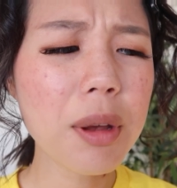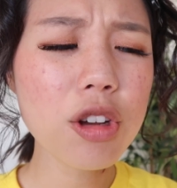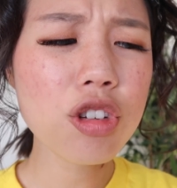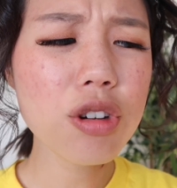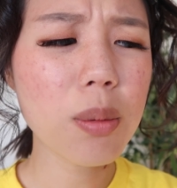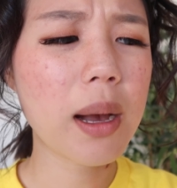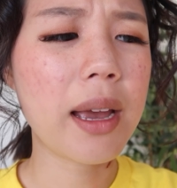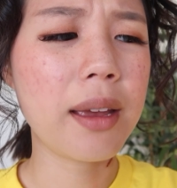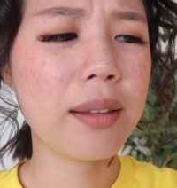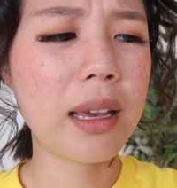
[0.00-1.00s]
I'm not sure
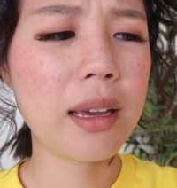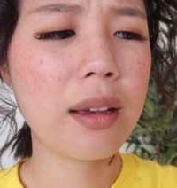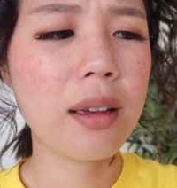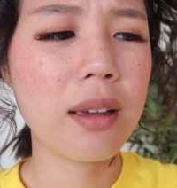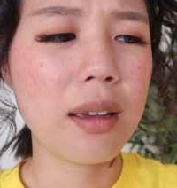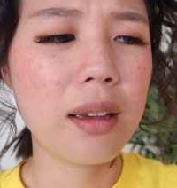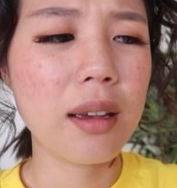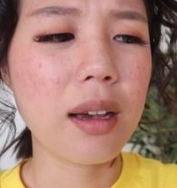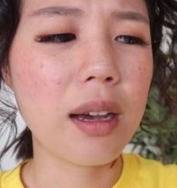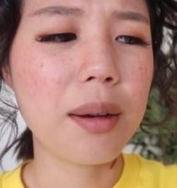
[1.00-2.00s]
why, like
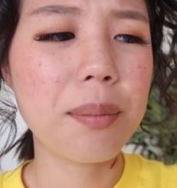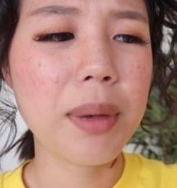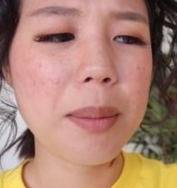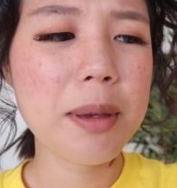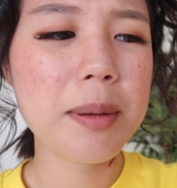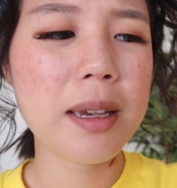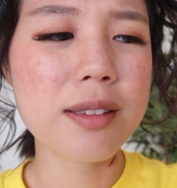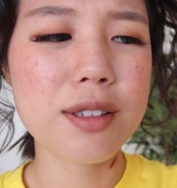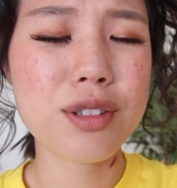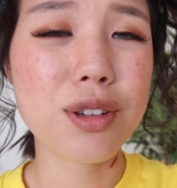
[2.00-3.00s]
maybe
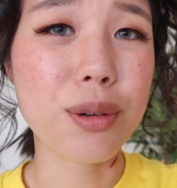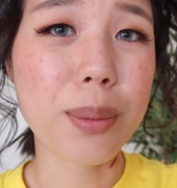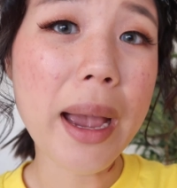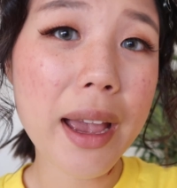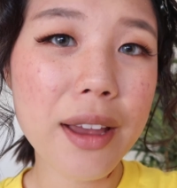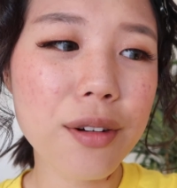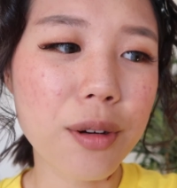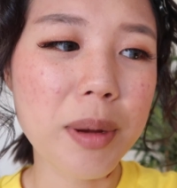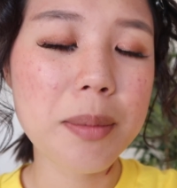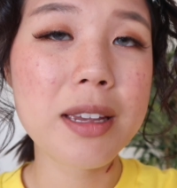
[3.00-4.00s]
because it's so red,
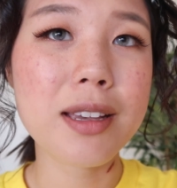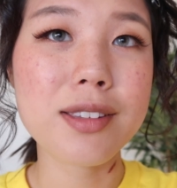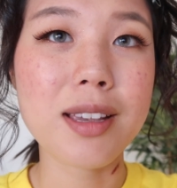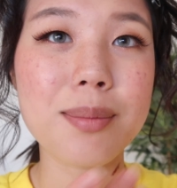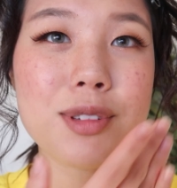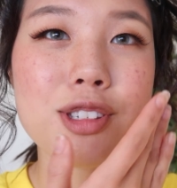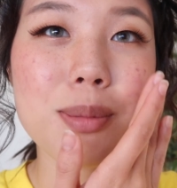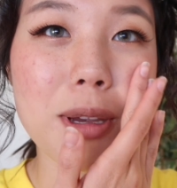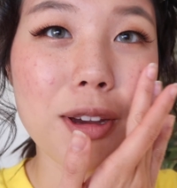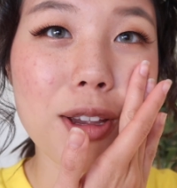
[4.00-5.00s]
or maybe because I'm
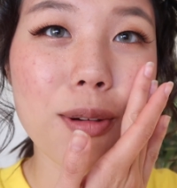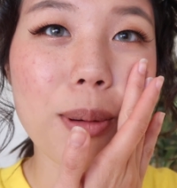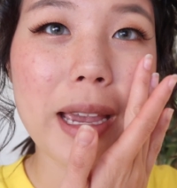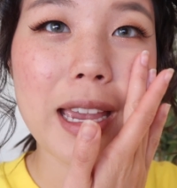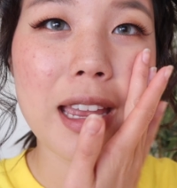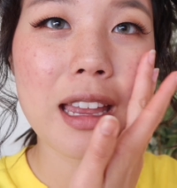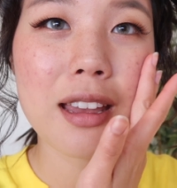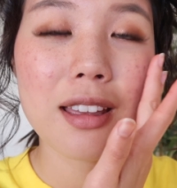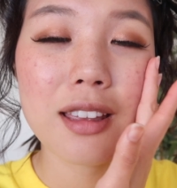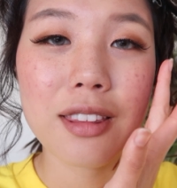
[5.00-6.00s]
smearing away
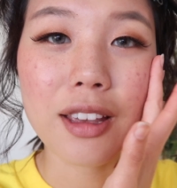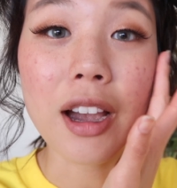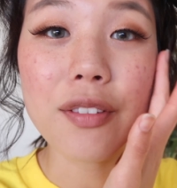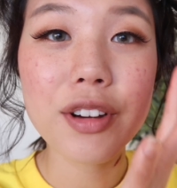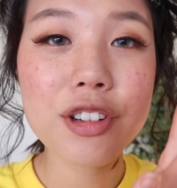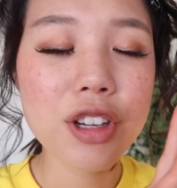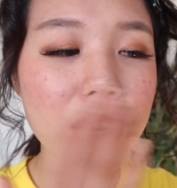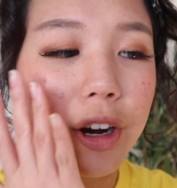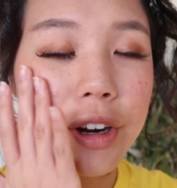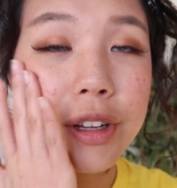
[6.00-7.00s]
the coverage that
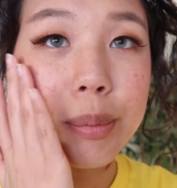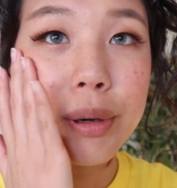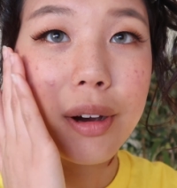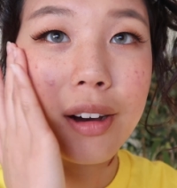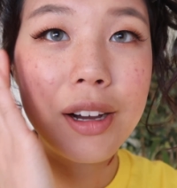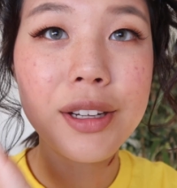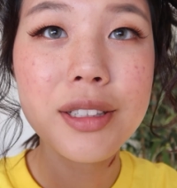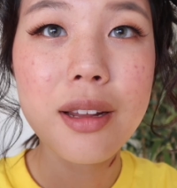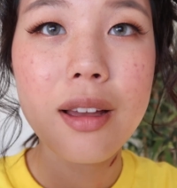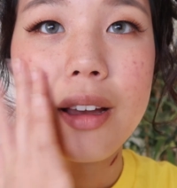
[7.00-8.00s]
I already put
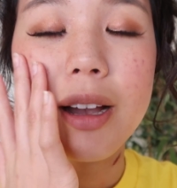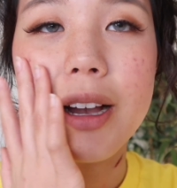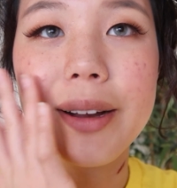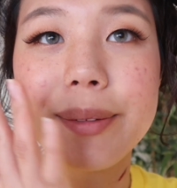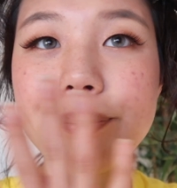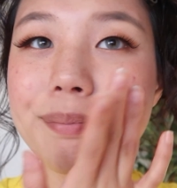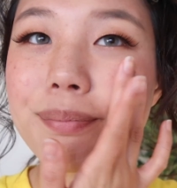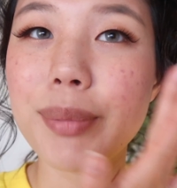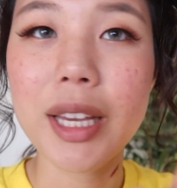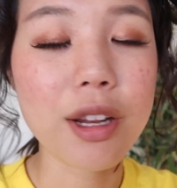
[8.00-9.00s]
on,
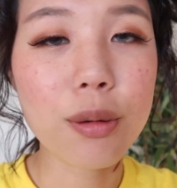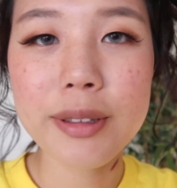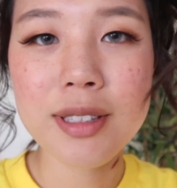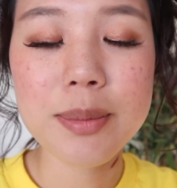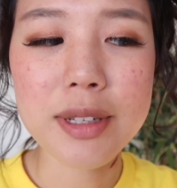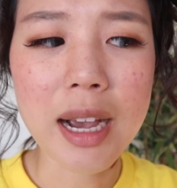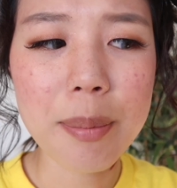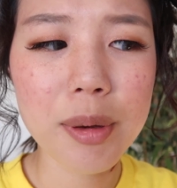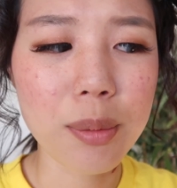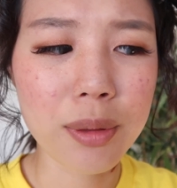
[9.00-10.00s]
but it always seems to
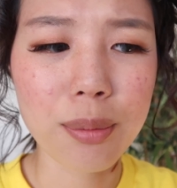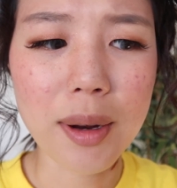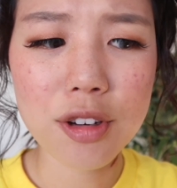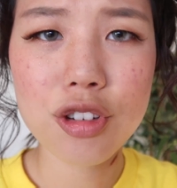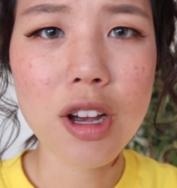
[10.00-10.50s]
happen with reddish